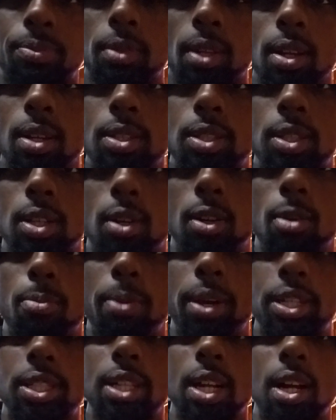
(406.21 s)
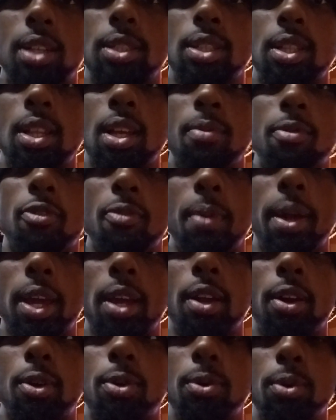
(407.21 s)
So big shout outs to them for making
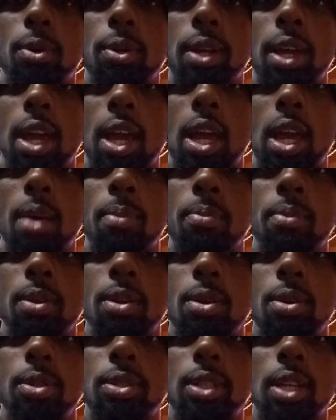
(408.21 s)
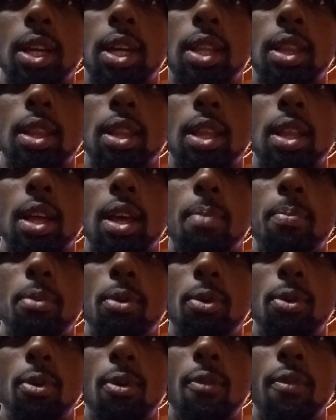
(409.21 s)
a cool game using the
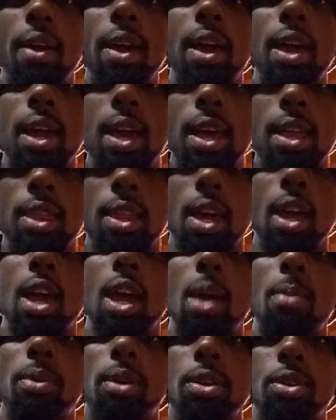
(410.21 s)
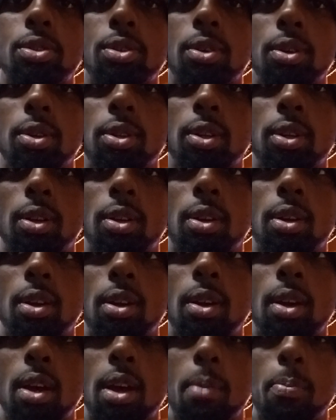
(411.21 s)
move and the aim controller.
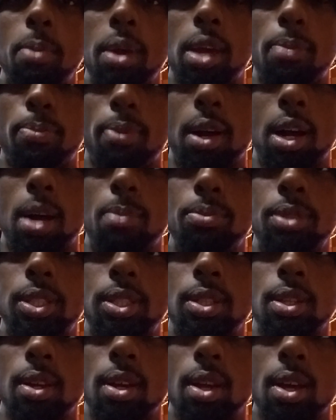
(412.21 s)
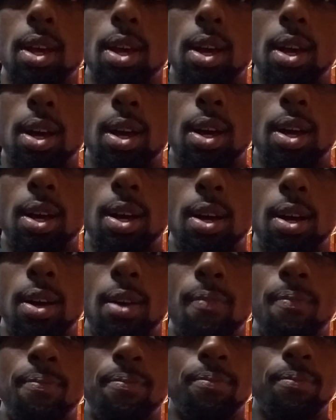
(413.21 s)
Big props.
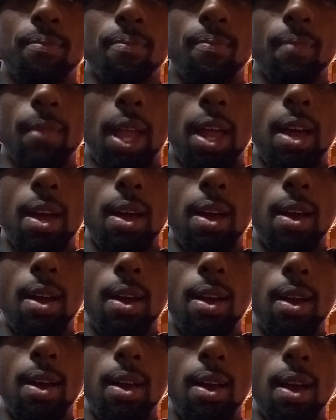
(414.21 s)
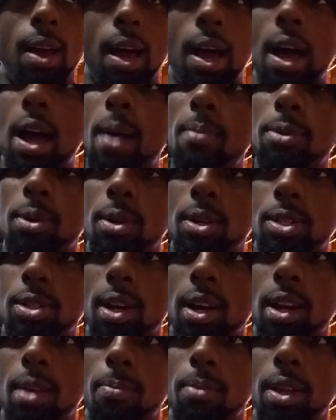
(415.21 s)
I'm going to
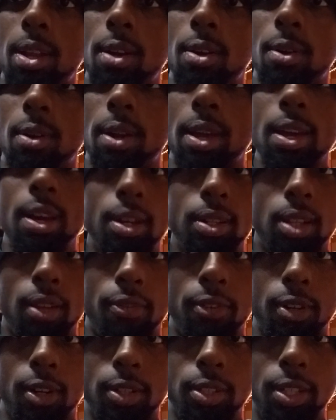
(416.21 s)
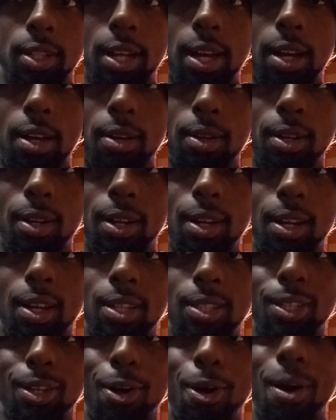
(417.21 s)
try to beat it on hell difficulty now,
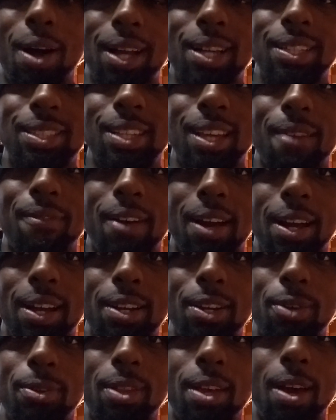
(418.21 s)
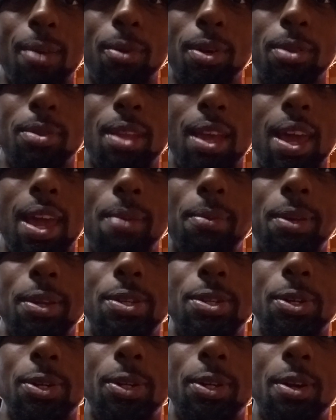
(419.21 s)
so I can see if I can do that with the aim
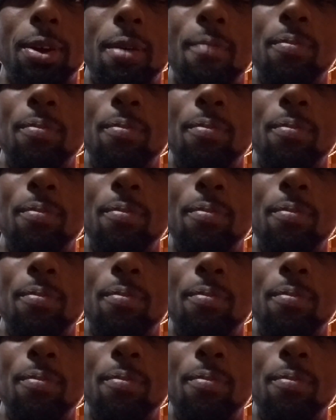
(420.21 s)
controller.